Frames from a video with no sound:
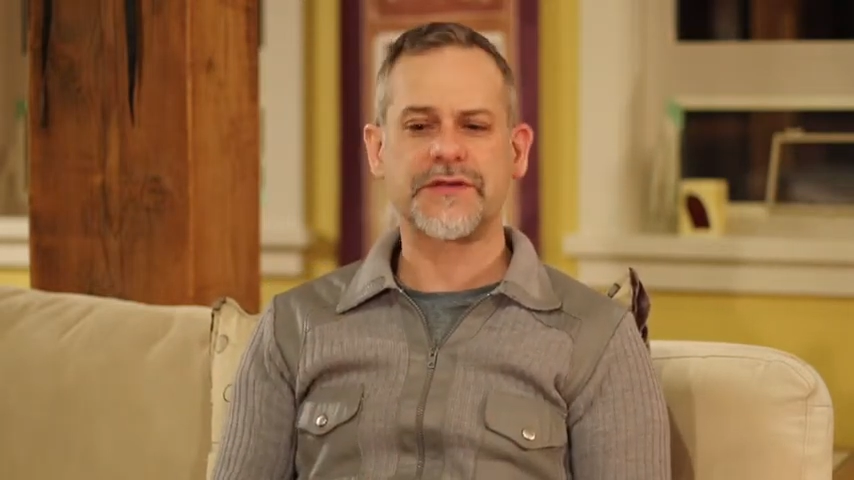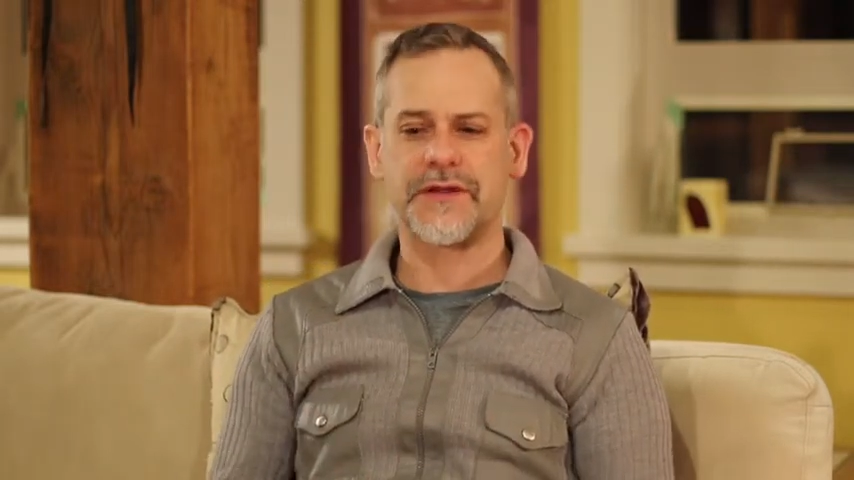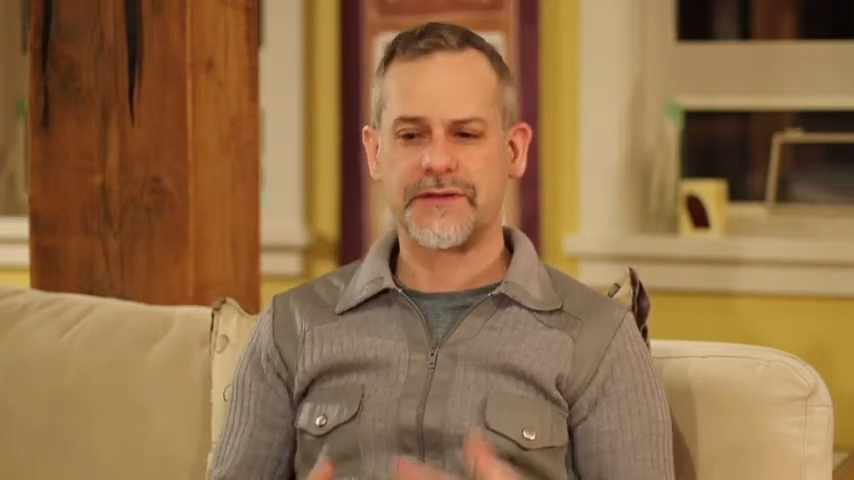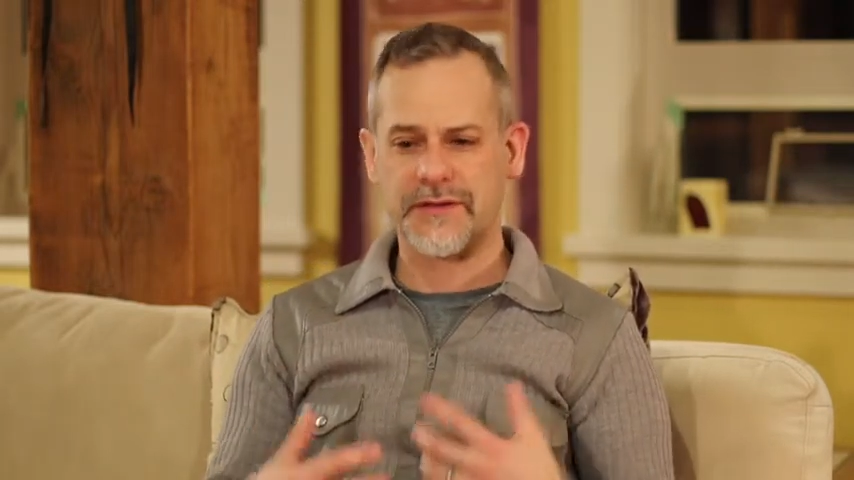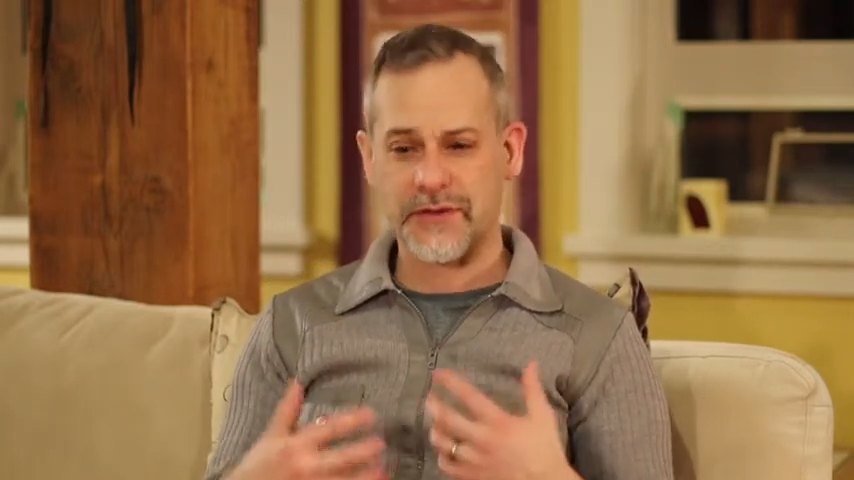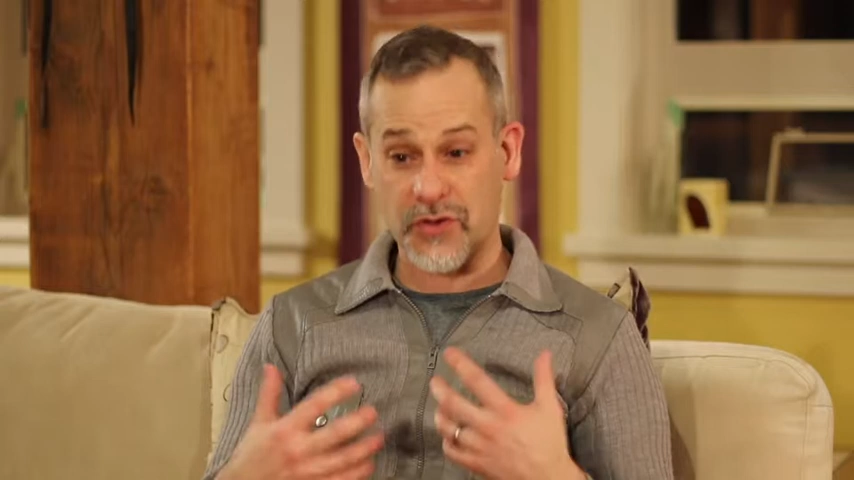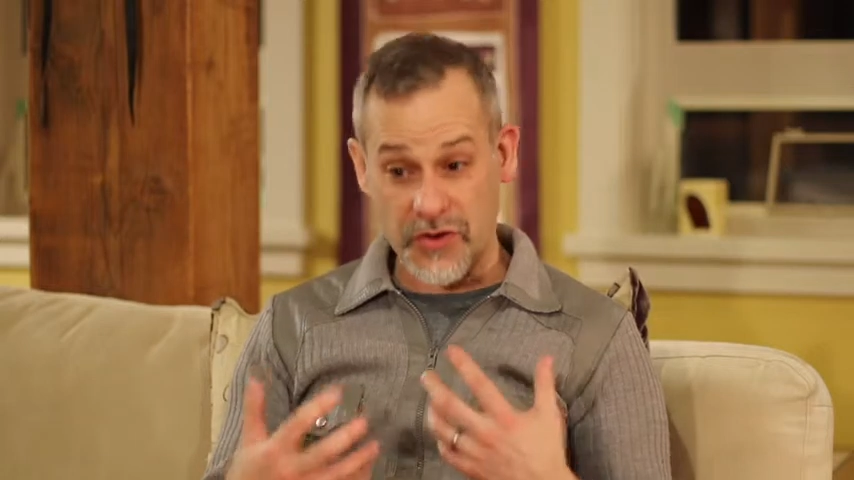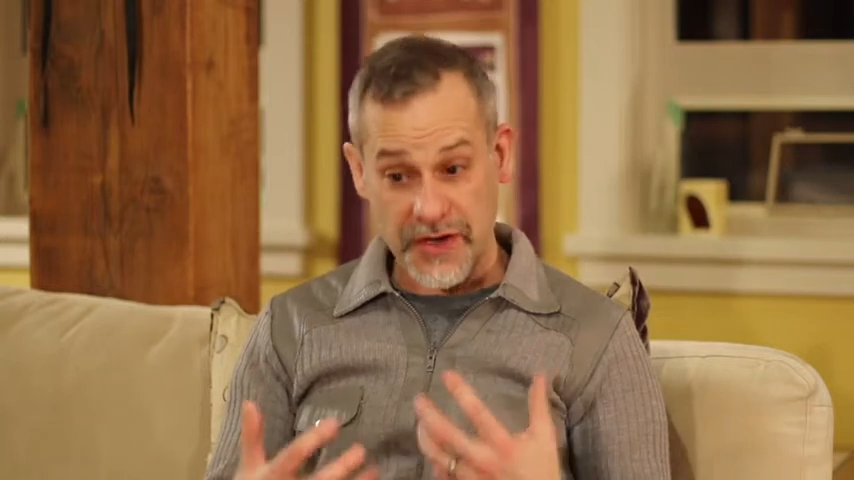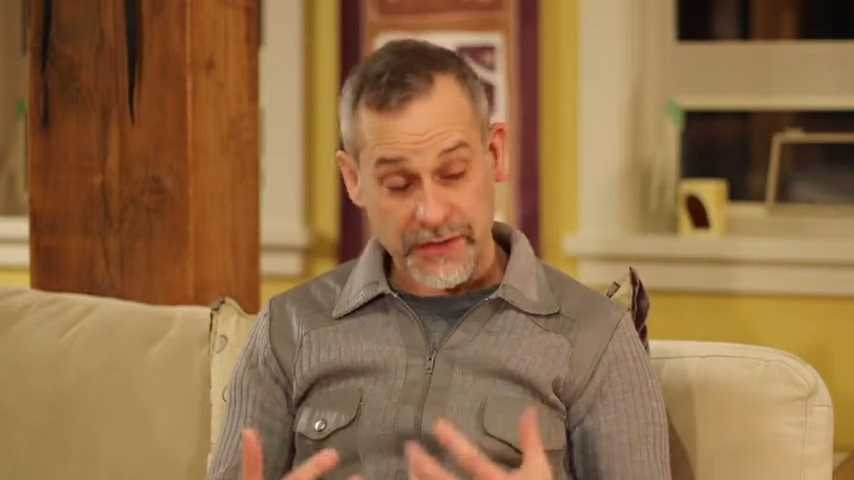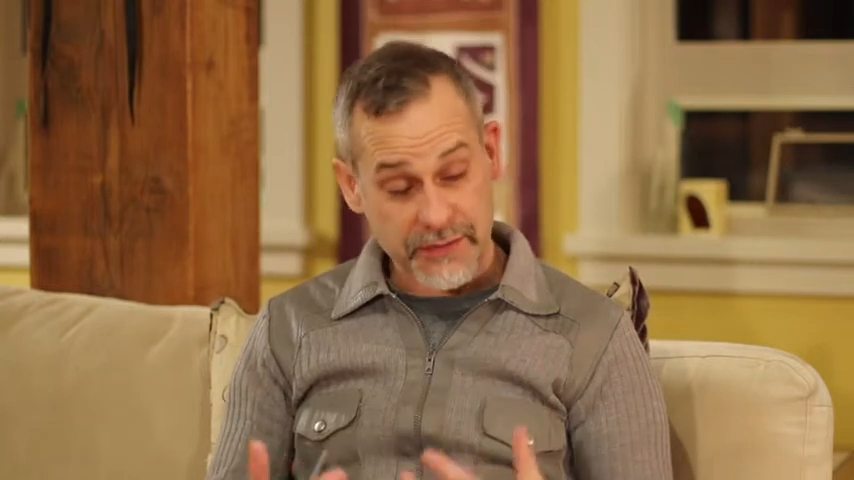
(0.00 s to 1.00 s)
and
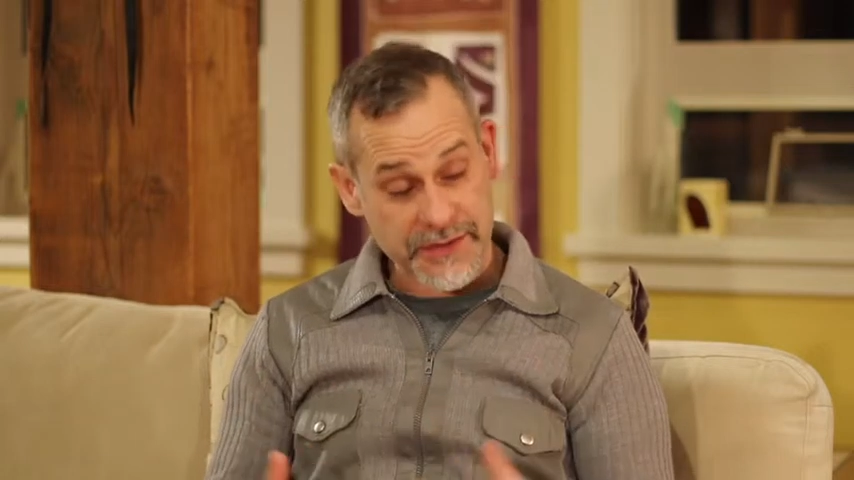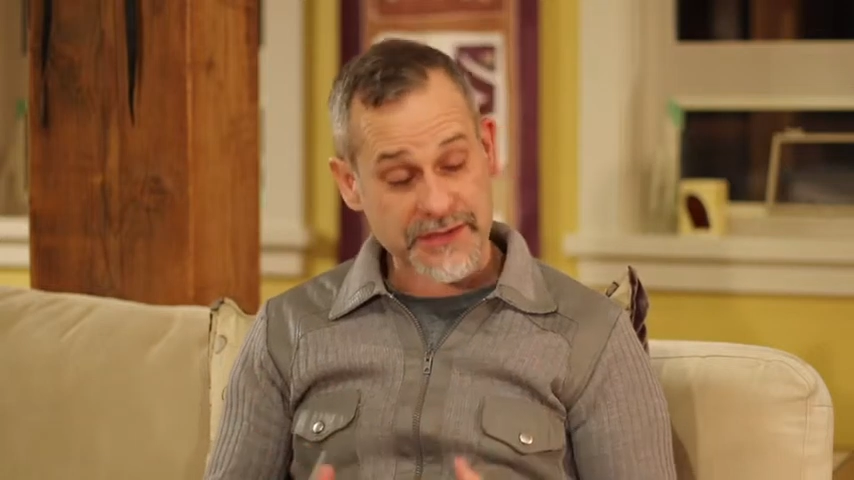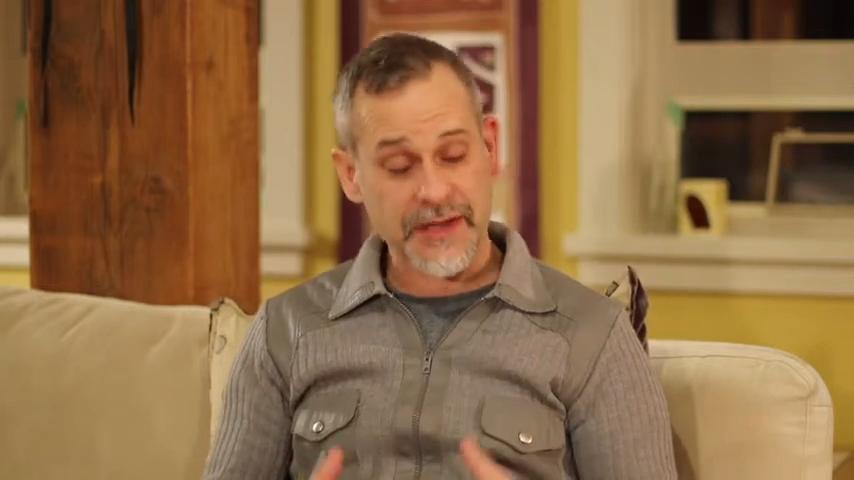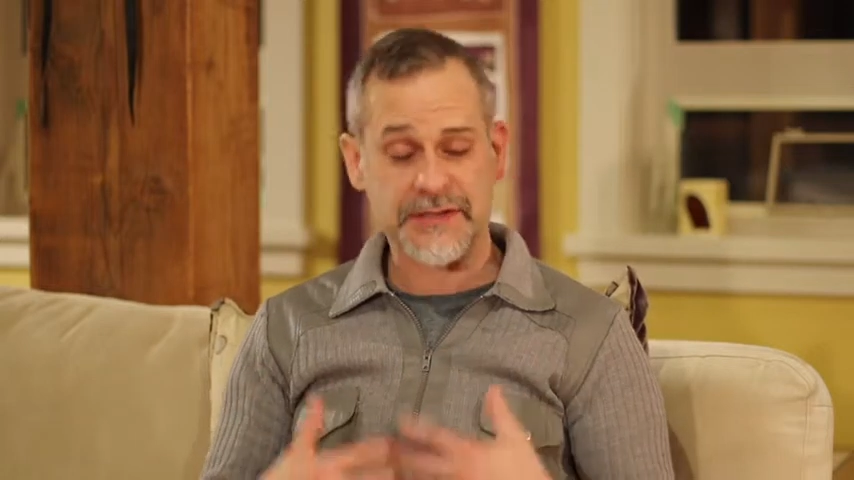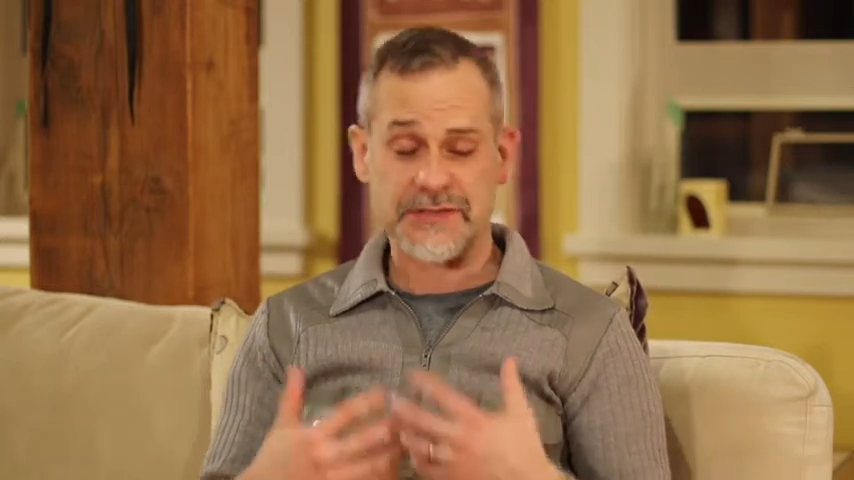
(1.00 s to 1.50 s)
learning thermostats,